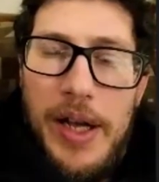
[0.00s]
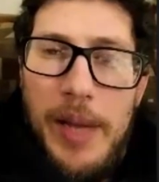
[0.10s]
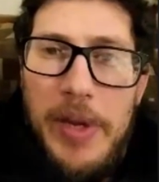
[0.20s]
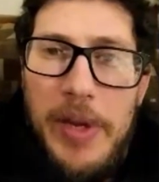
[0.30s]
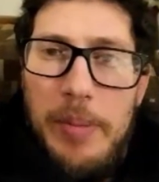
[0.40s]

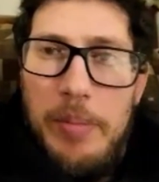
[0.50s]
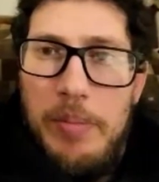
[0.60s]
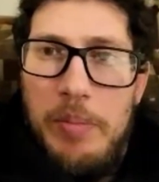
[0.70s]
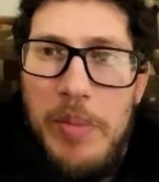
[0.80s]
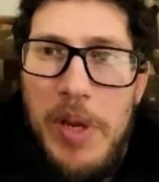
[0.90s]
I mean,
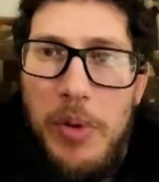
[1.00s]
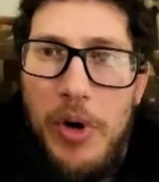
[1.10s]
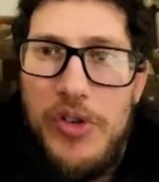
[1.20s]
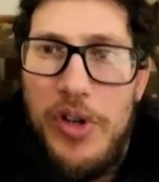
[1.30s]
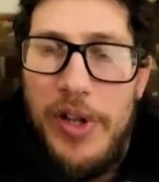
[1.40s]
me
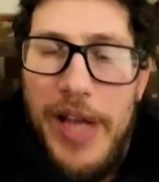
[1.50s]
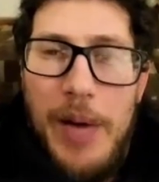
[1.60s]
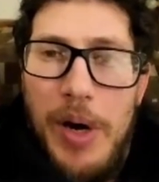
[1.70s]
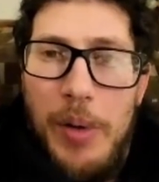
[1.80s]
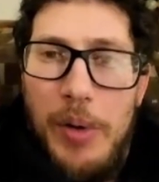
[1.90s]
personally,
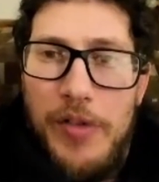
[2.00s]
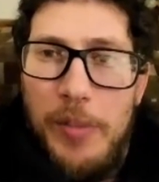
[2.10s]
I would